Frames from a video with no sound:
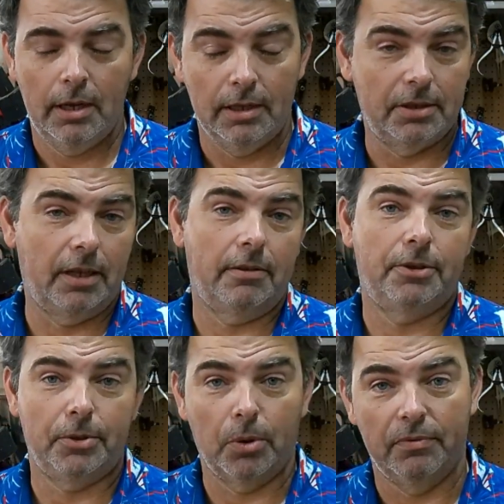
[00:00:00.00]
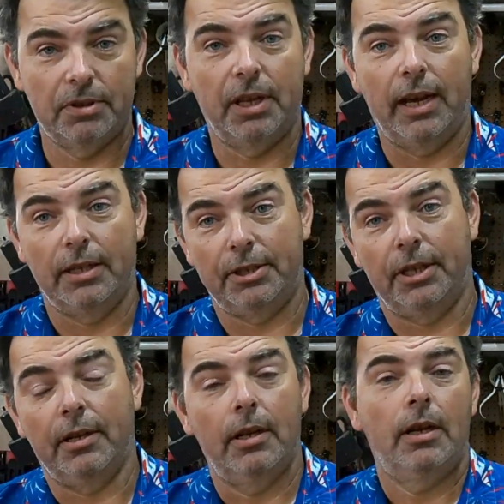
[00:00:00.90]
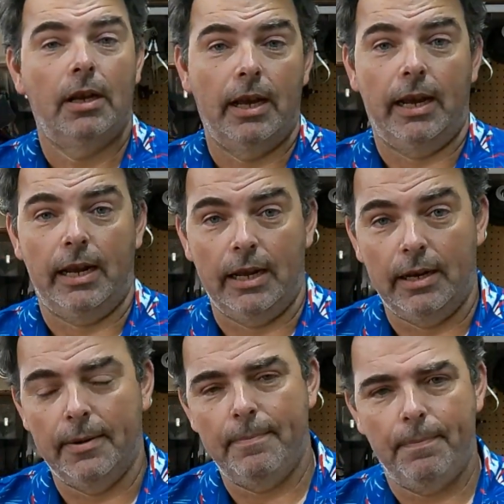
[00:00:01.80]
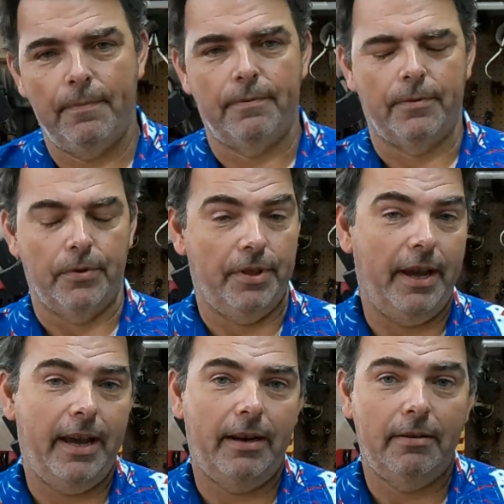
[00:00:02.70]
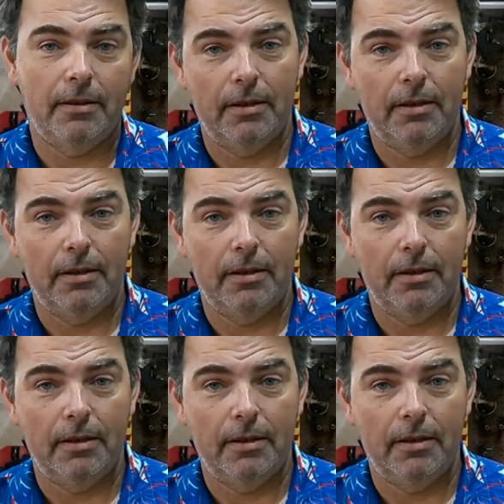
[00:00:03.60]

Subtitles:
is nothing short of astonishing. And for that,